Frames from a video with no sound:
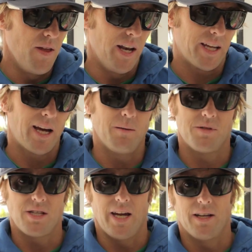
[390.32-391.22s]
Then it
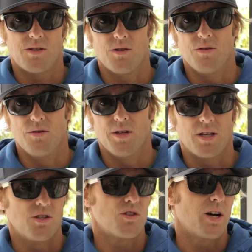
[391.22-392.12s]
comes down to
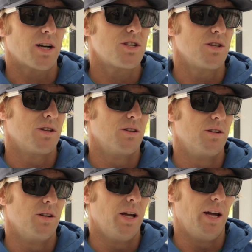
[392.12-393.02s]
the construction
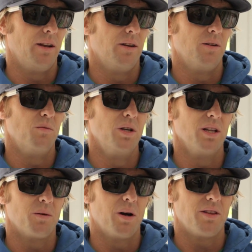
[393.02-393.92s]
and
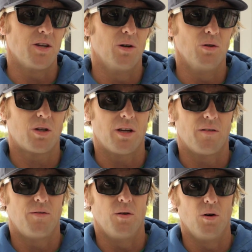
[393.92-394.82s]
really whether you're
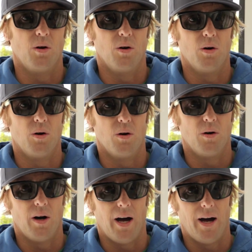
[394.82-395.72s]
looking
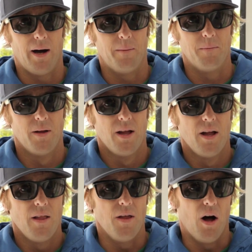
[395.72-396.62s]
for
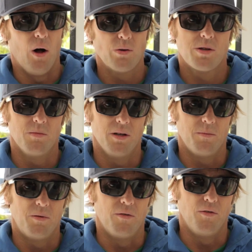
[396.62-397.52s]
the
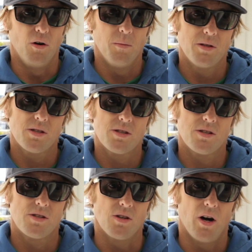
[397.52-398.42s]
ultimate
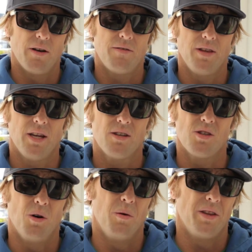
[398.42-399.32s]
performance side of
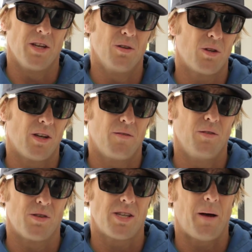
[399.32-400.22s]
things or whether you're looking
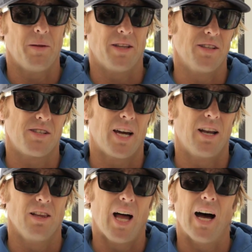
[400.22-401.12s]
for something that's
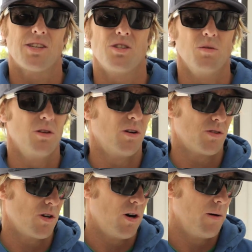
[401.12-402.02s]
going to last you a
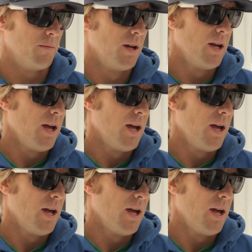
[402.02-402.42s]
long time.